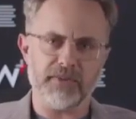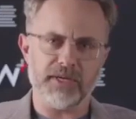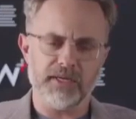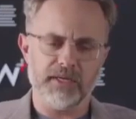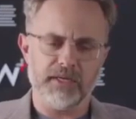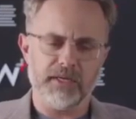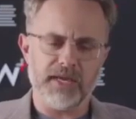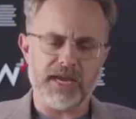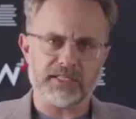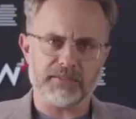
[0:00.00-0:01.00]
But
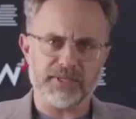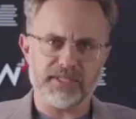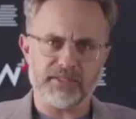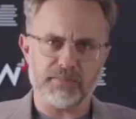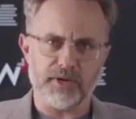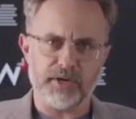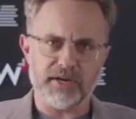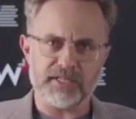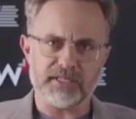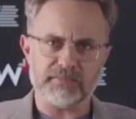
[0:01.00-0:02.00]
as his business partner,
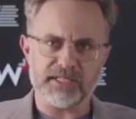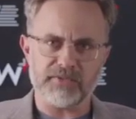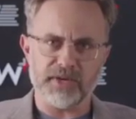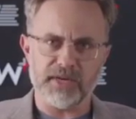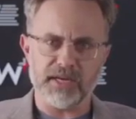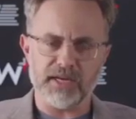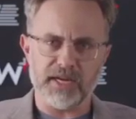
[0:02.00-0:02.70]
as his best friend,